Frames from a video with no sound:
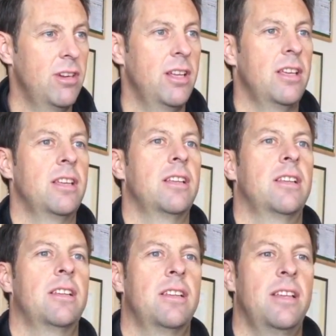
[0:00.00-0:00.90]
Really?
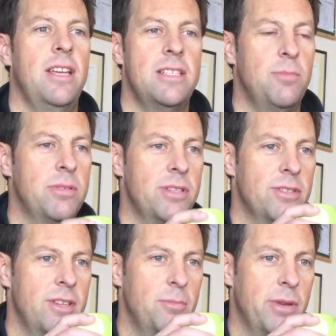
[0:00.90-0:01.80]
Easy
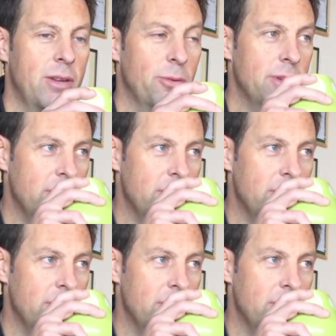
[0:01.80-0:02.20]
position in middle order.